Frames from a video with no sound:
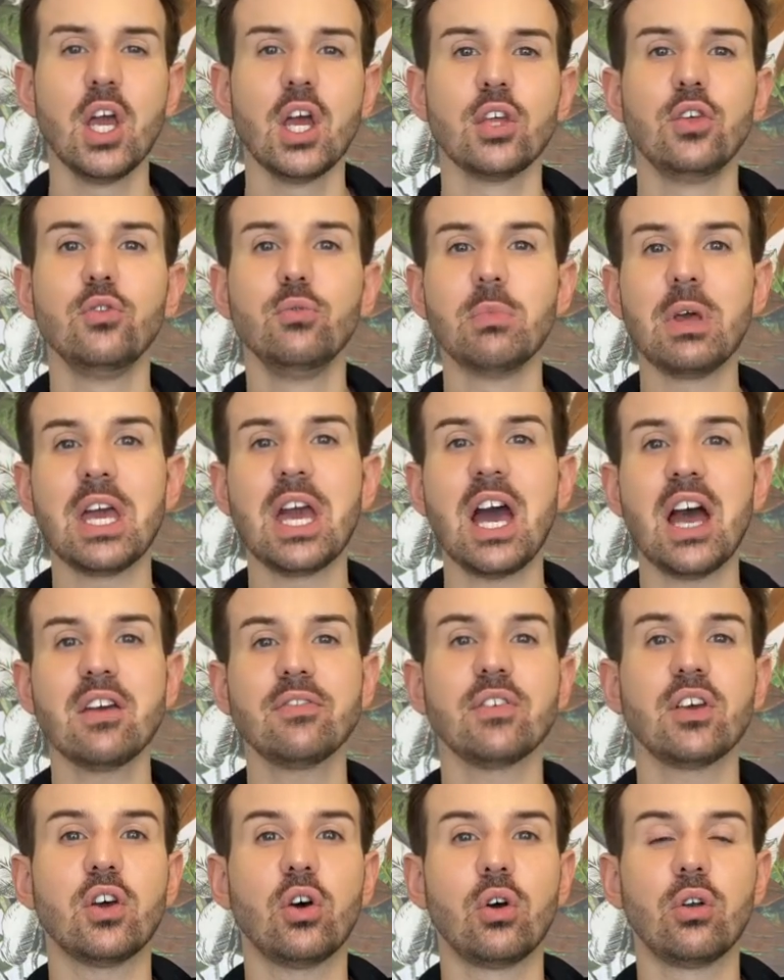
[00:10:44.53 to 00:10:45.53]
You may
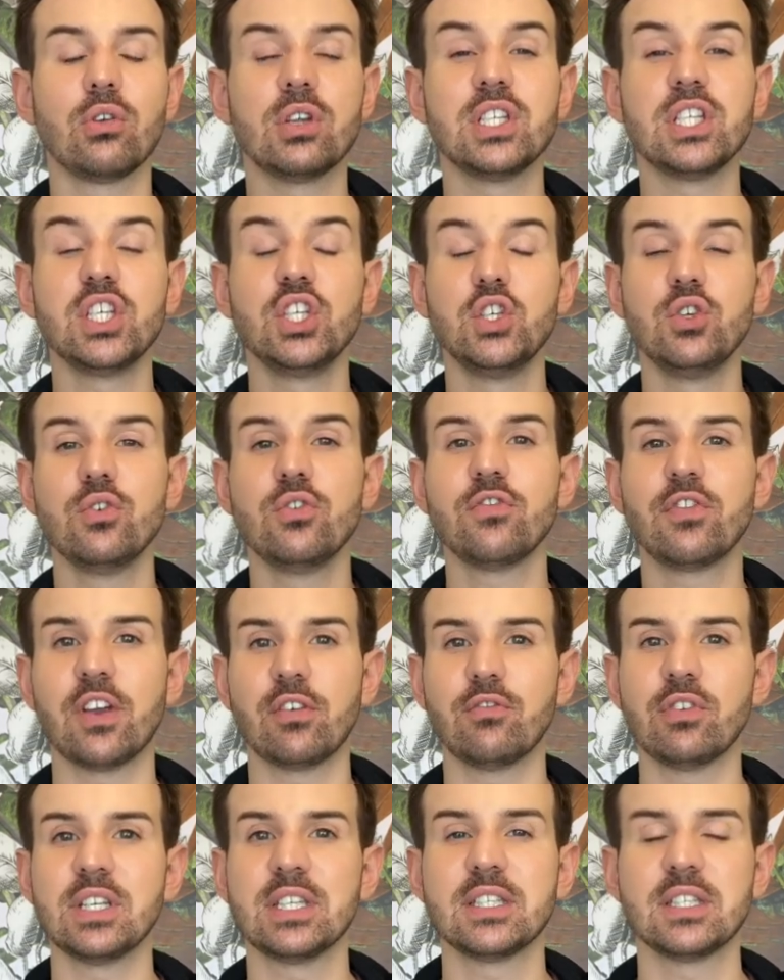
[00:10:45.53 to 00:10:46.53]
have already your
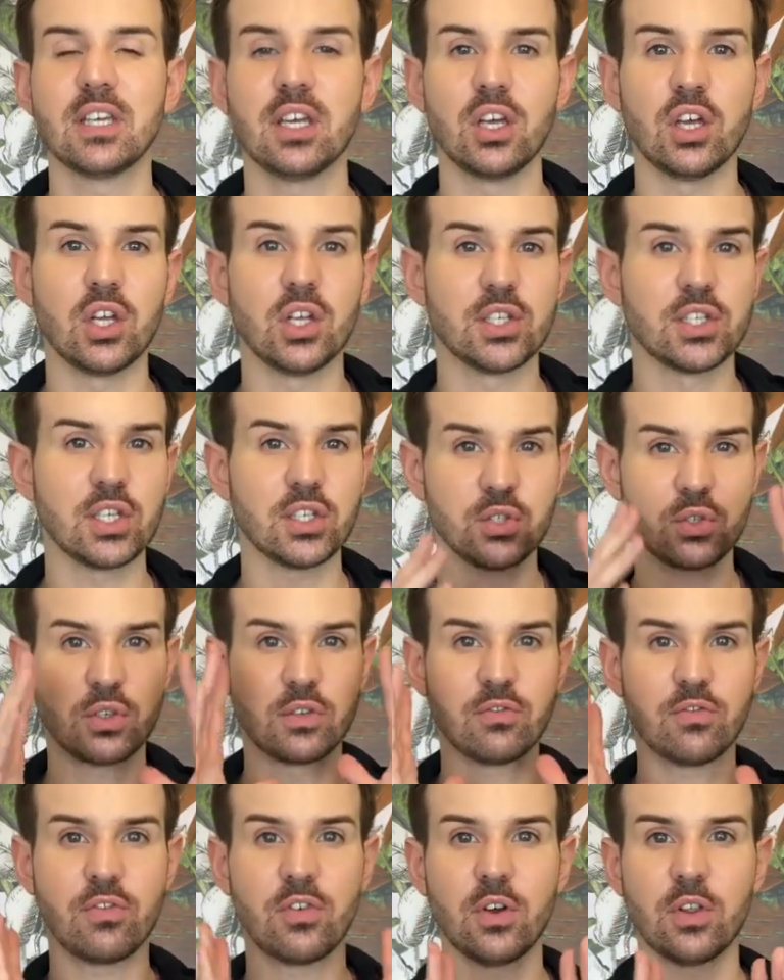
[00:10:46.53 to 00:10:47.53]
favorite
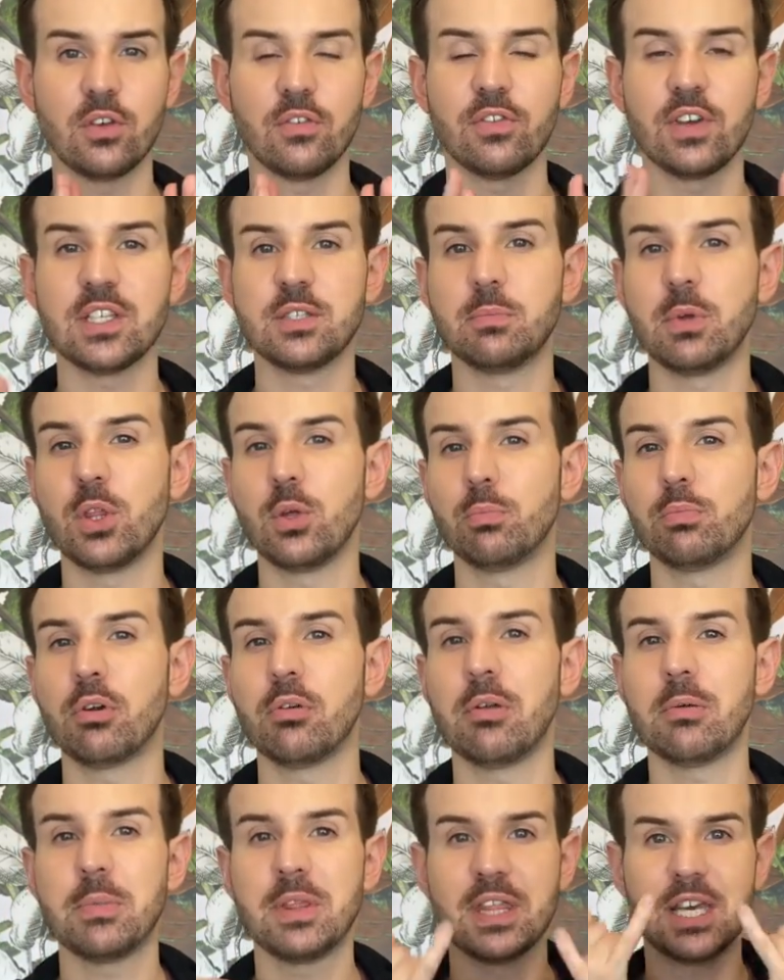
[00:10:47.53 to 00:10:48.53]
sunscreen for the face, but the
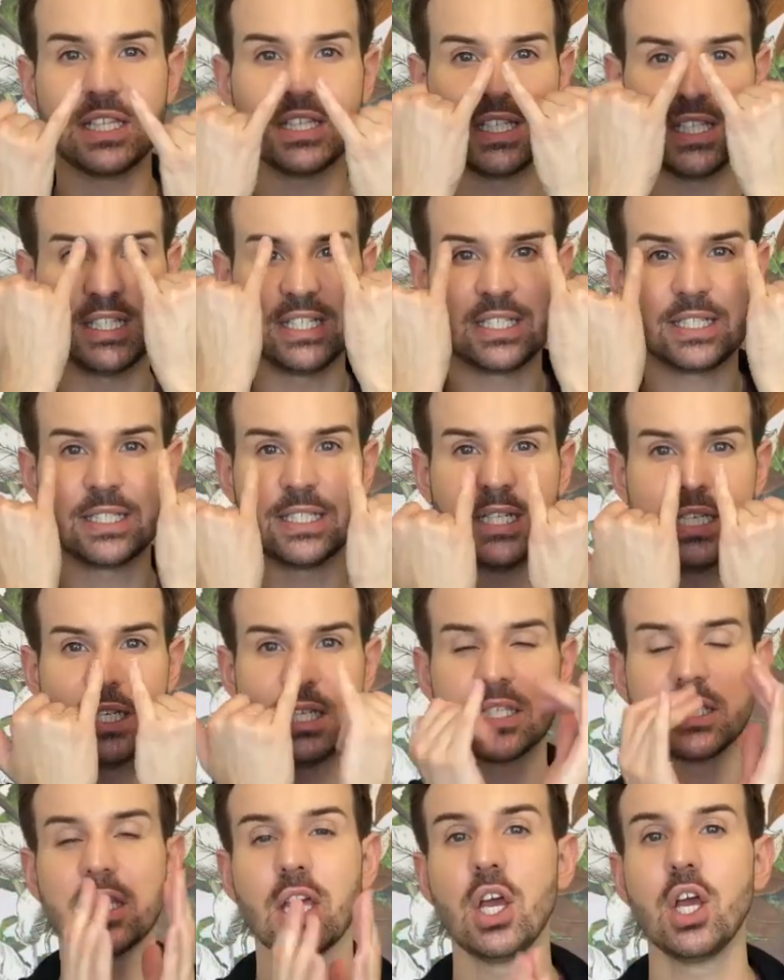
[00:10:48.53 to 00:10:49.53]
problem is that it
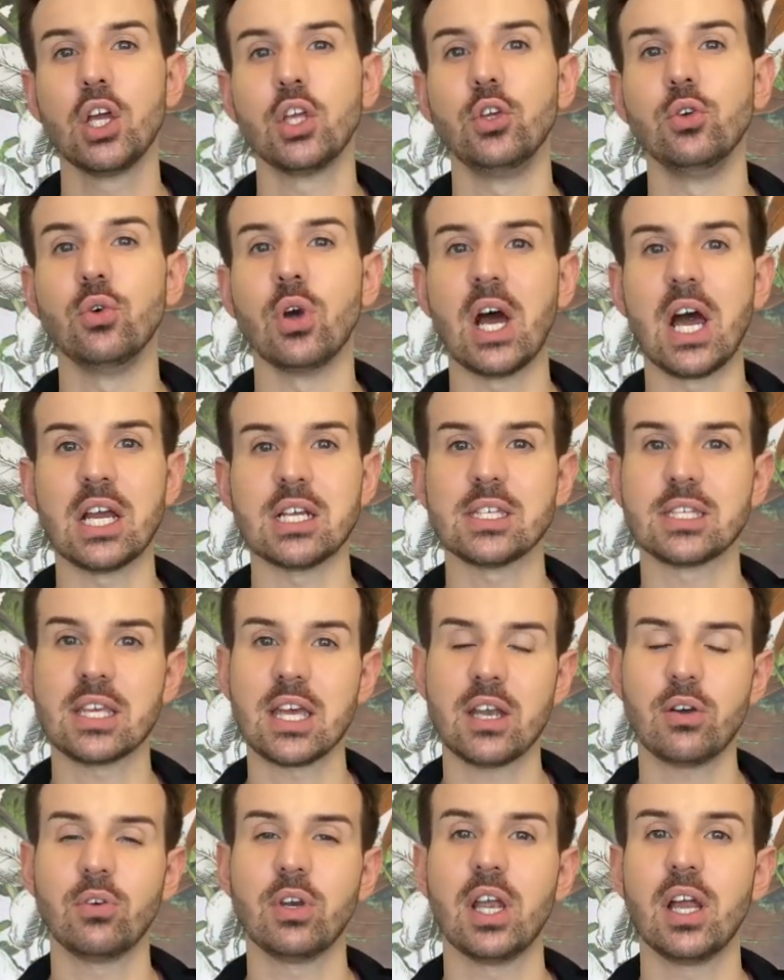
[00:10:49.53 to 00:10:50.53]
stings your eyes
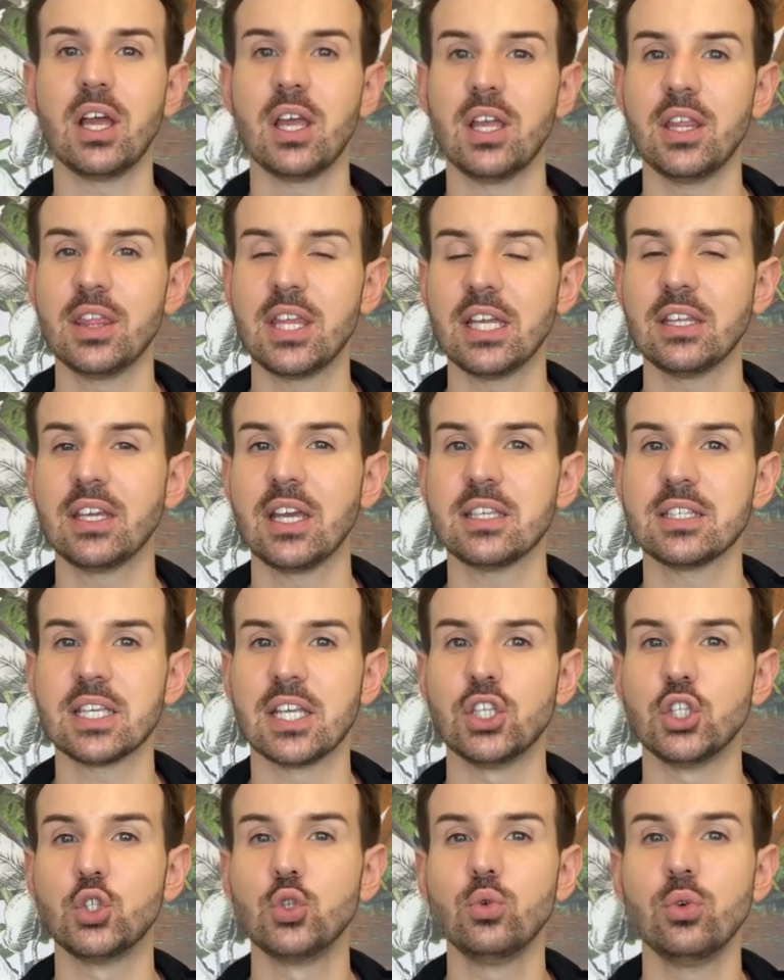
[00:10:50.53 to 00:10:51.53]
area. And in that case,
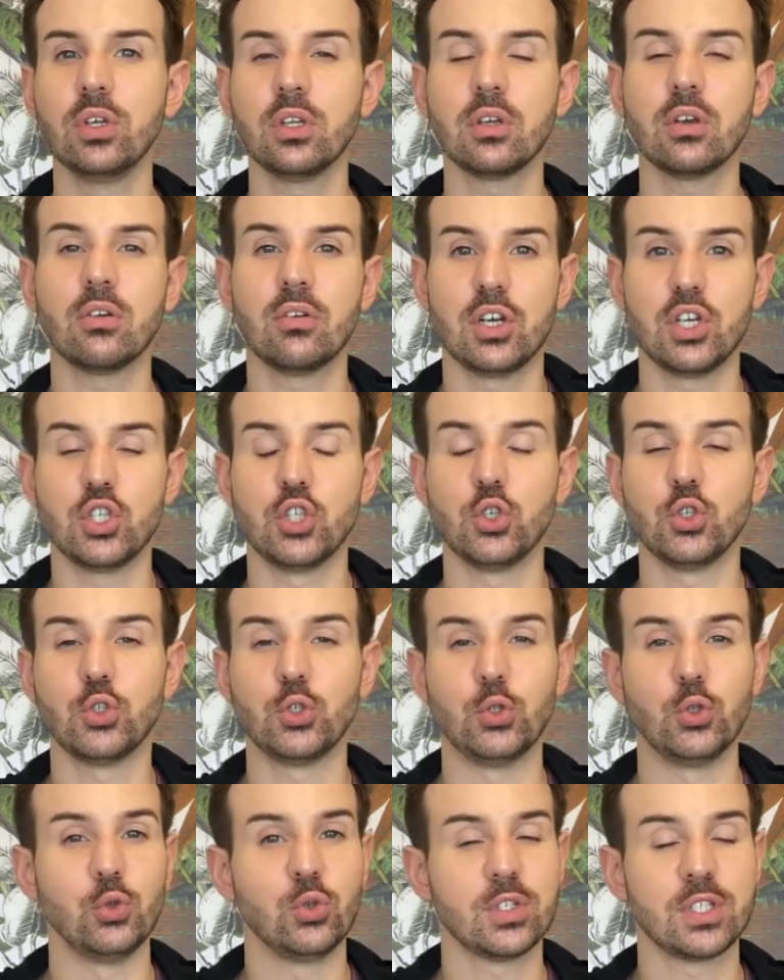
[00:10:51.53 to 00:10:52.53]
I do encourage you
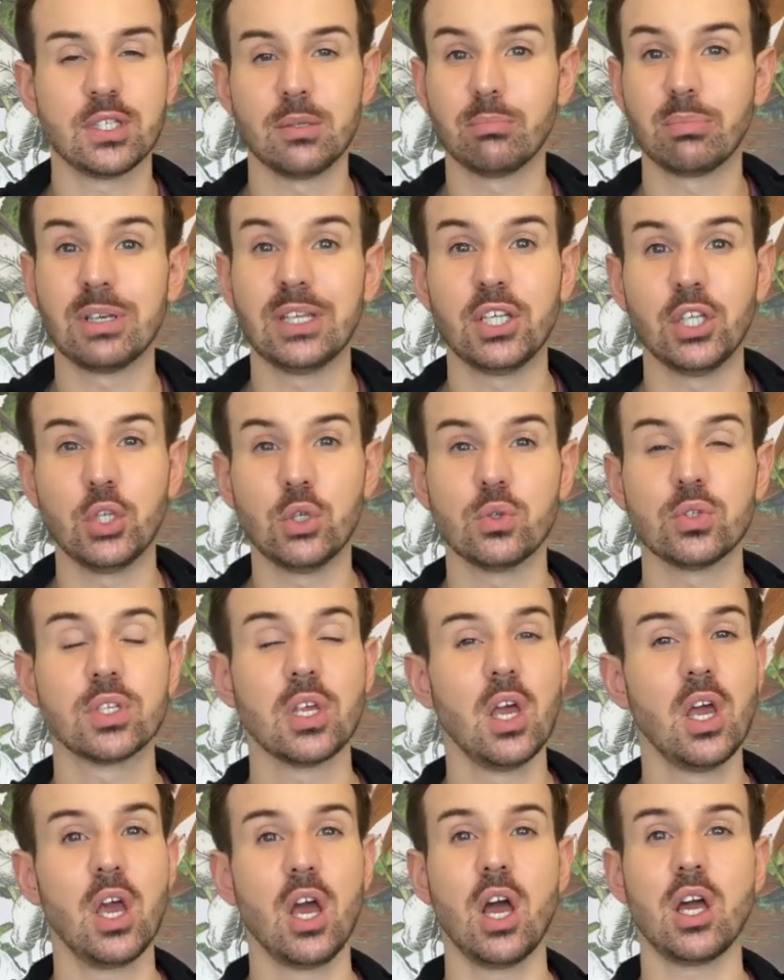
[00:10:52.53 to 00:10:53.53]
to simply use
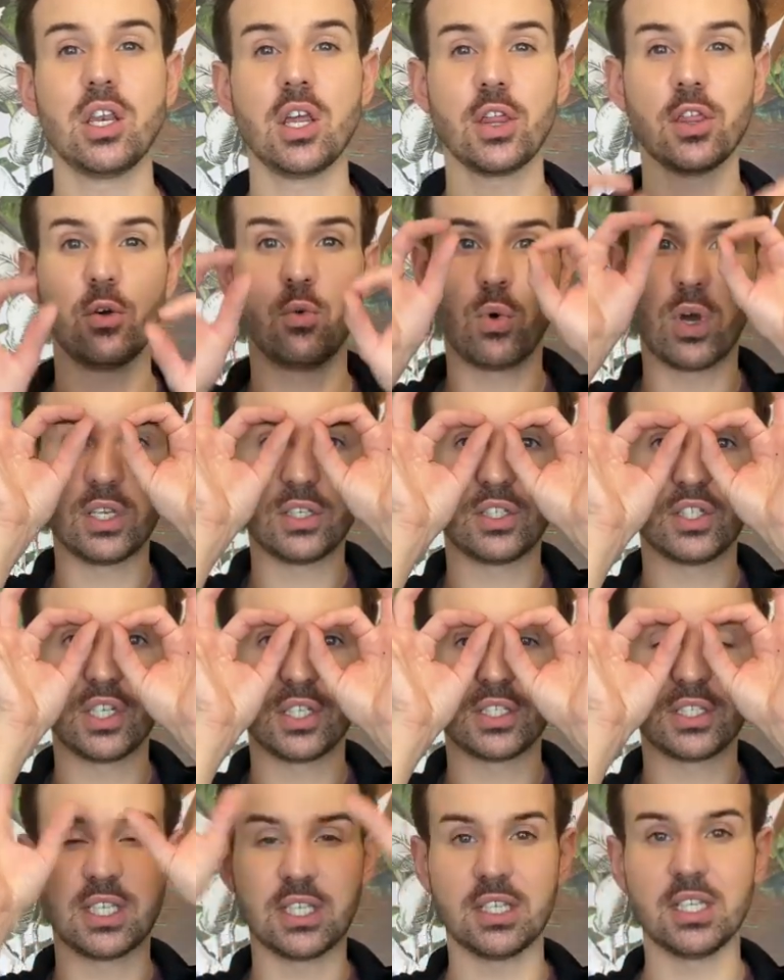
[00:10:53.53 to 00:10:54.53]
another one
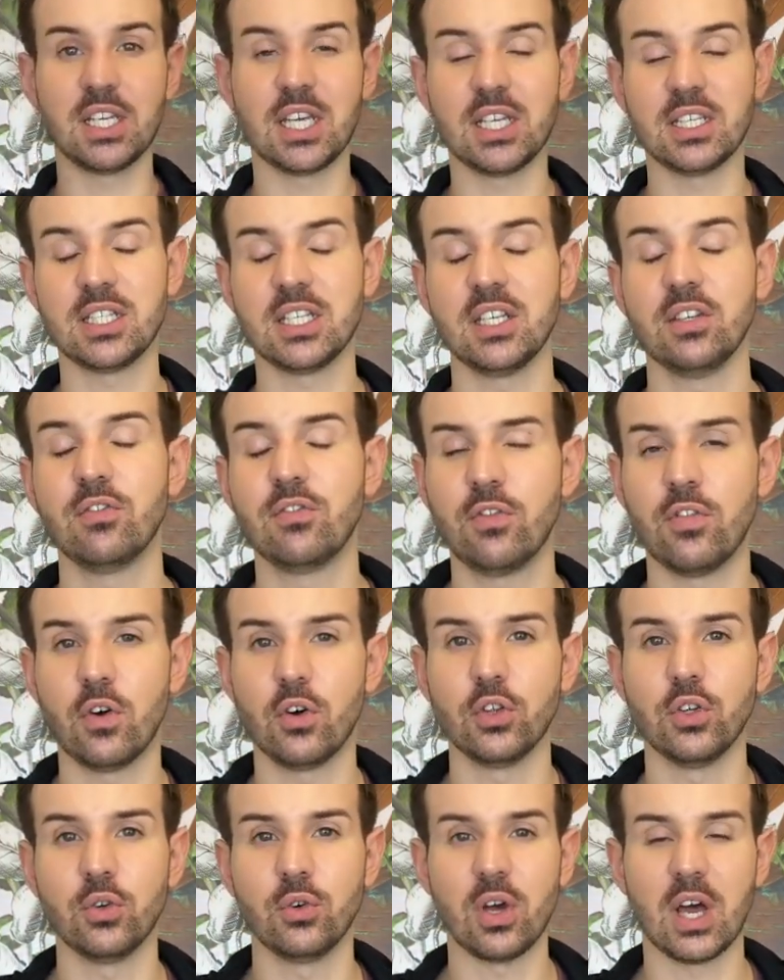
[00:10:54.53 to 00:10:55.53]
just dedicated
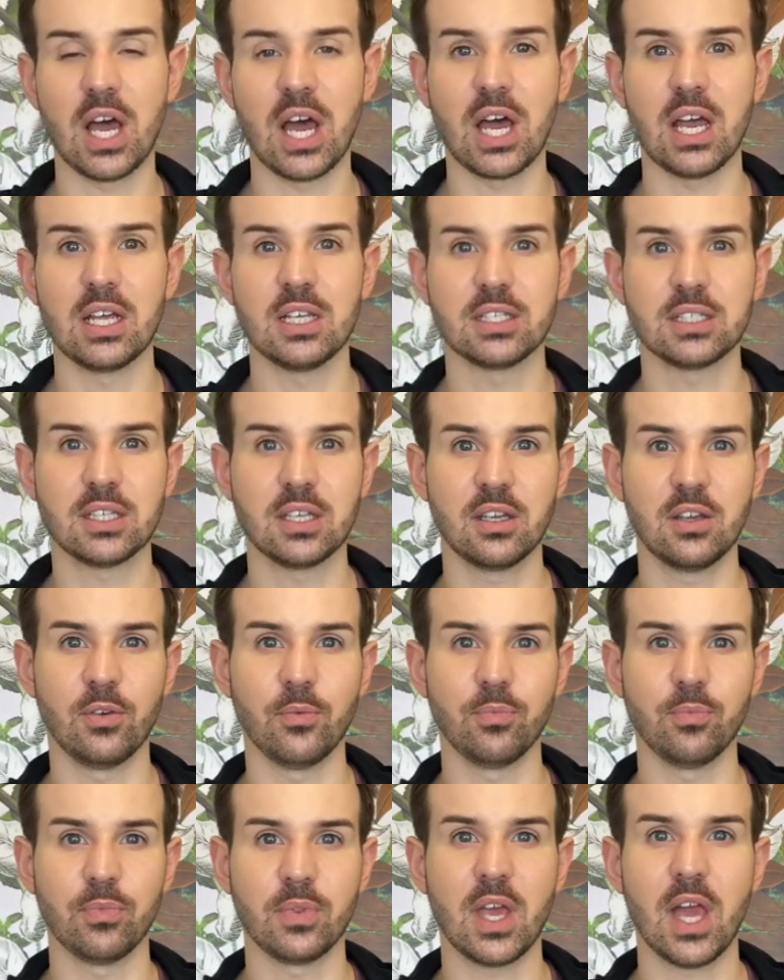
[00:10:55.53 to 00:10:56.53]
for your eyes
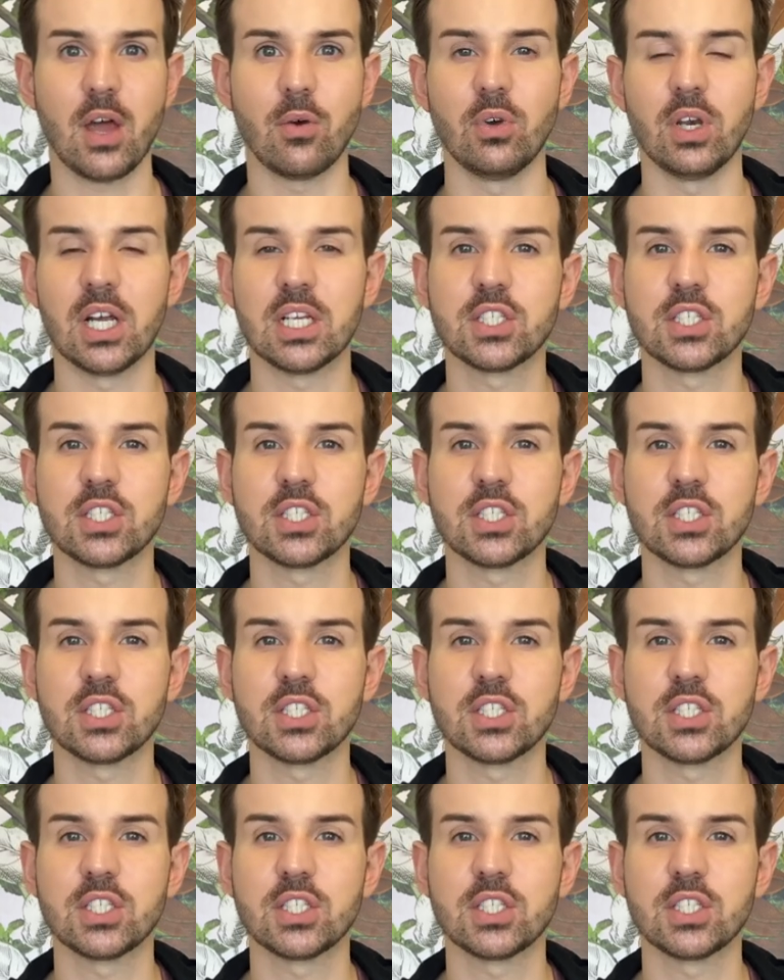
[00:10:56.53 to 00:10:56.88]
area.